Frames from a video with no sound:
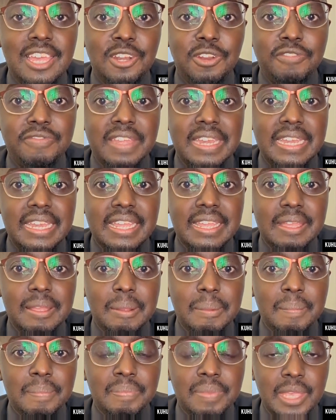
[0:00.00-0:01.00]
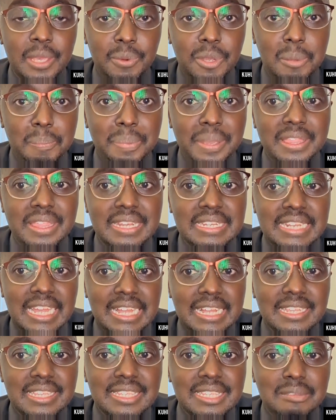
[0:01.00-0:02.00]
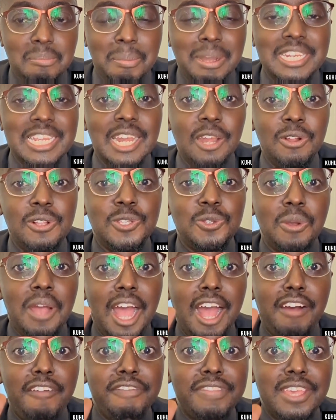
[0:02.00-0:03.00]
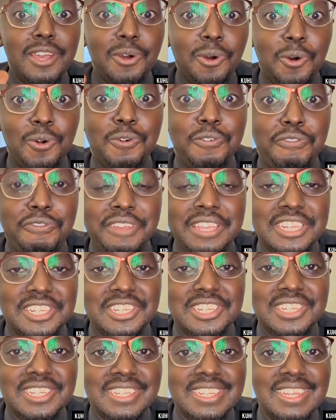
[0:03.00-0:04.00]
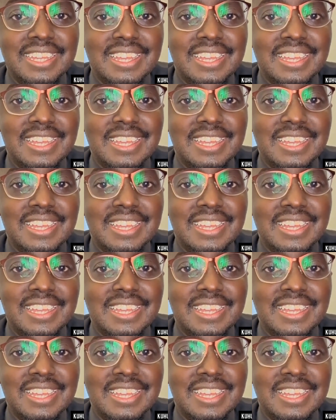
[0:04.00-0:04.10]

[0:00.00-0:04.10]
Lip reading: of the day, he will pay the tax, but he'll also have the whole fish